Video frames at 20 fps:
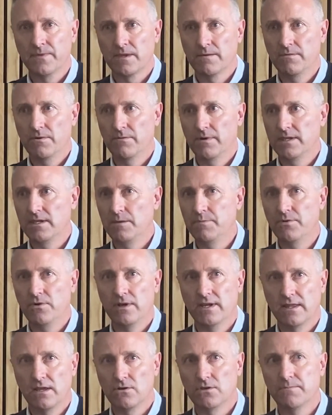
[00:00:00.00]
But when you put
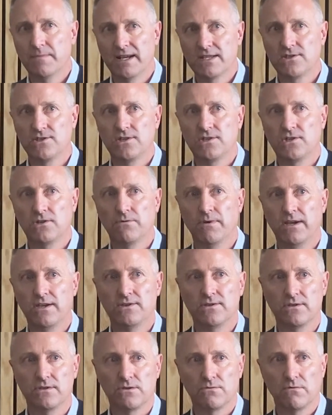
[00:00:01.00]
in those match
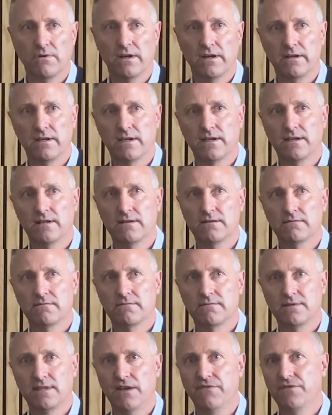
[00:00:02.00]
situations where it can
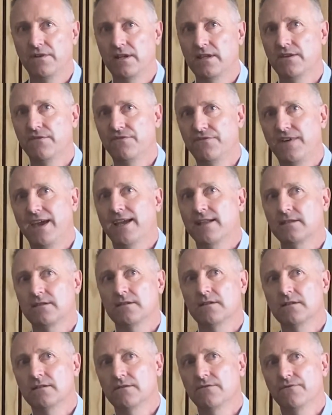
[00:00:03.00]
definitely
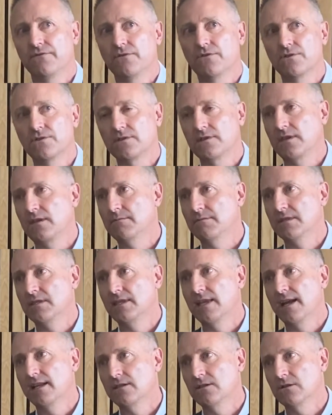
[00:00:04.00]
affect the first team and
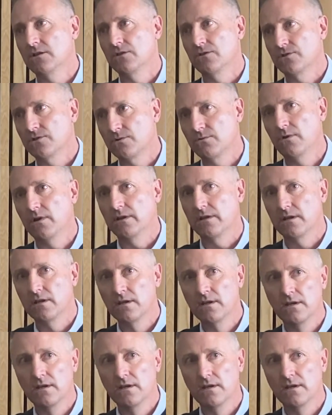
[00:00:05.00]
Daniel and the squad